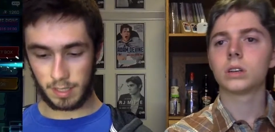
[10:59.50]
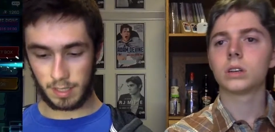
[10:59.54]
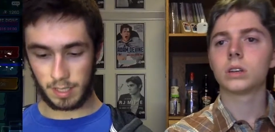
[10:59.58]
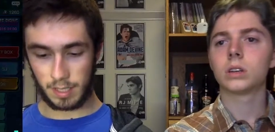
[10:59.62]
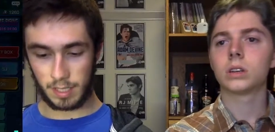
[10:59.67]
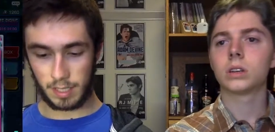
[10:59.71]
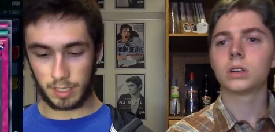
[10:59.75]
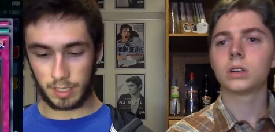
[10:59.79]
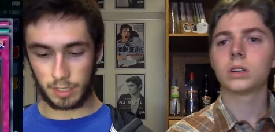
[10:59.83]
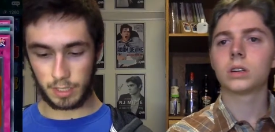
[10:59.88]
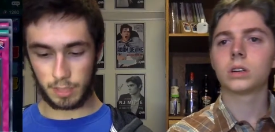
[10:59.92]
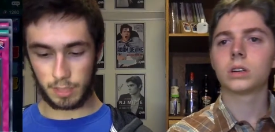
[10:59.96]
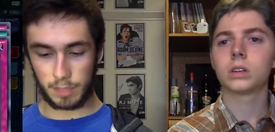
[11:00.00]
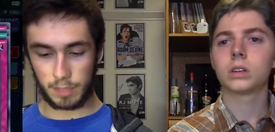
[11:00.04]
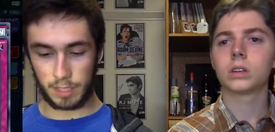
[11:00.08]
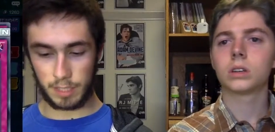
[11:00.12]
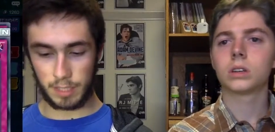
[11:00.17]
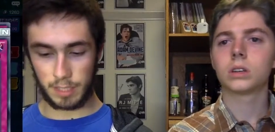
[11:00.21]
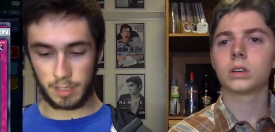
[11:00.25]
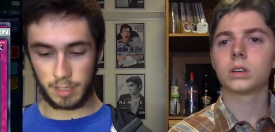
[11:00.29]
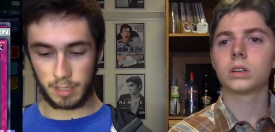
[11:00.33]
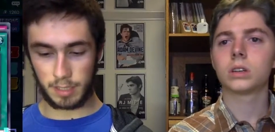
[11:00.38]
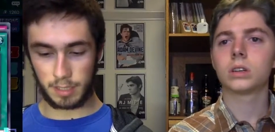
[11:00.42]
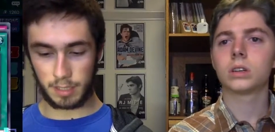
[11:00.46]

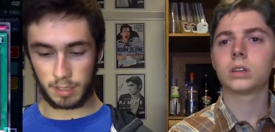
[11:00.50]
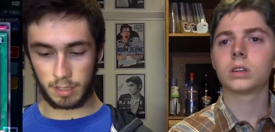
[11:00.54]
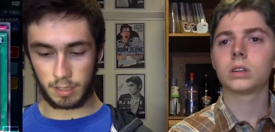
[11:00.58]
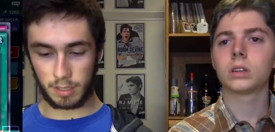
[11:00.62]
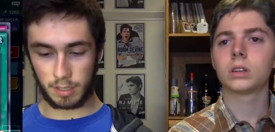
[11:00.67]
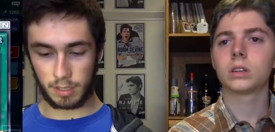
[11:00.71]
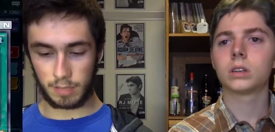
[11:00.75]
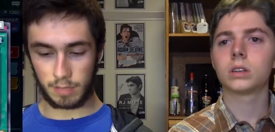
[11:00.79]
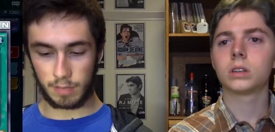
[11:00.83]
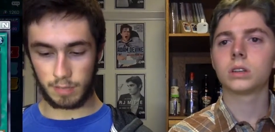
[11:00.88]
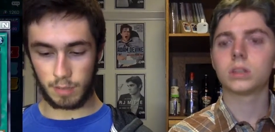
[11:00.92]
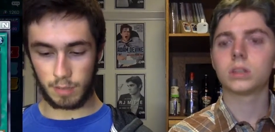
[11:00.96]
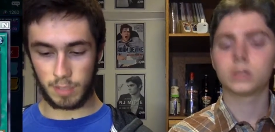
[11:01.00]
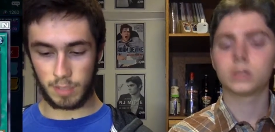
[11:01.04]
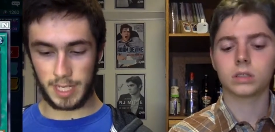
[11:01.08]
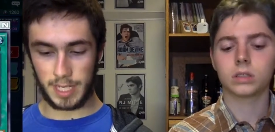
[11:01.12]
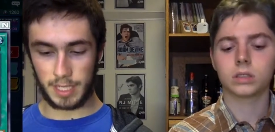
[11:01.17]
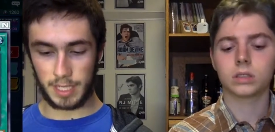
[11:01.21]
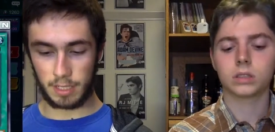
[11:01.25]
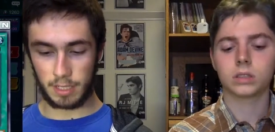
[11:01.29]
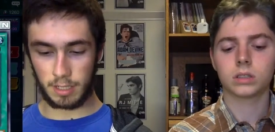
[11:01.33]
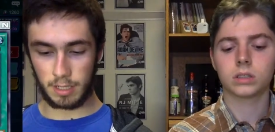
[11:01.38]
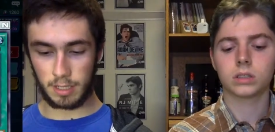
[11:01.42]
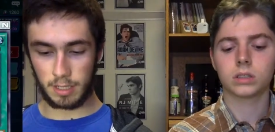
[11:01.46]
Speaker 1: Conscription, Card
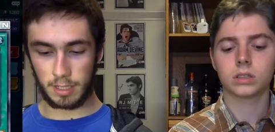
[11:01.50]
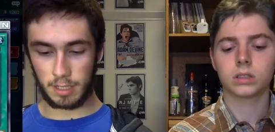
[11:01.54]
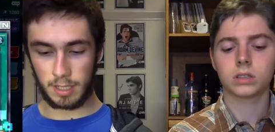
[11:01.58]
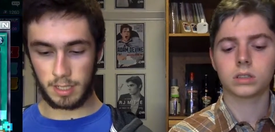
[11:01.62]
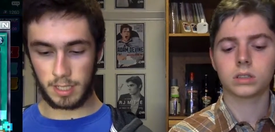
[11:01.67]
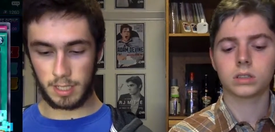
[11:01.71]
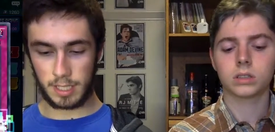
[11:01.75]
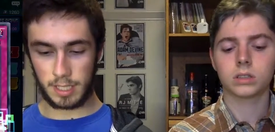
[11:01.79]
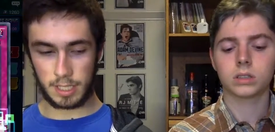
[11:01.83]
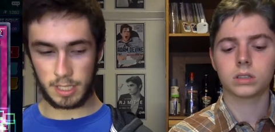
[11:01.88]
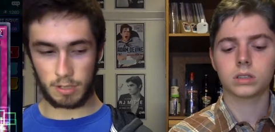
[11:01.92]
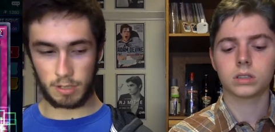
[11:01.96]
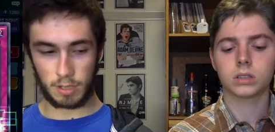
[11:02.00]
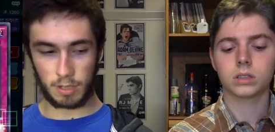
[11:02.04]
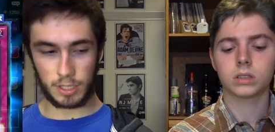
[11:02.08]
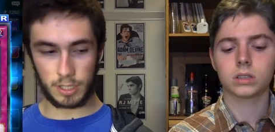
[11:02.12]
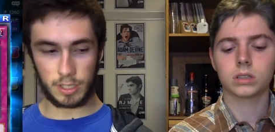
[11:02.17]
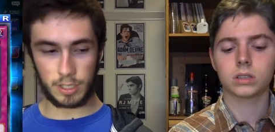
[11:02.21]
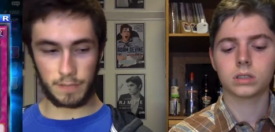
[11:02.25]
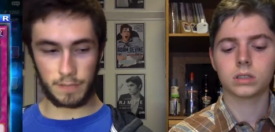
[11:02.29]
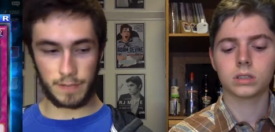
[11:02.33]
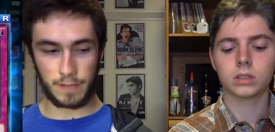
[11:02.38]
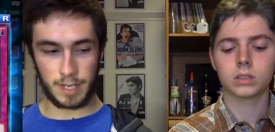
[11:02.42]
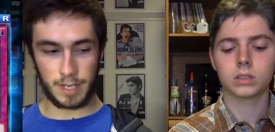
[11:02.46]
Rotator, Staunch
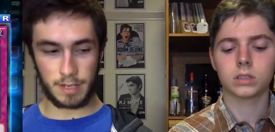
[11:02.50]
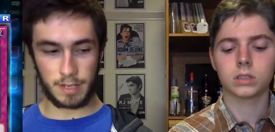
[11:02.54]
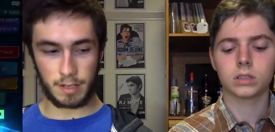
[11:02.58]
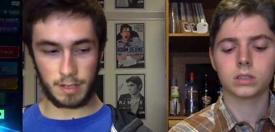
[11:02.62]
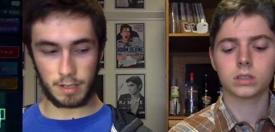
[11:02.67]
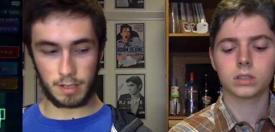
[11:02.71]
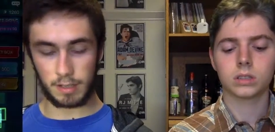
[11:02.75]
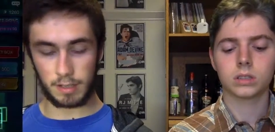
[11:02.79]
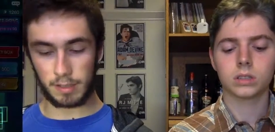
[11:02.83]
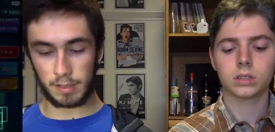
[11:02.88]
Defender.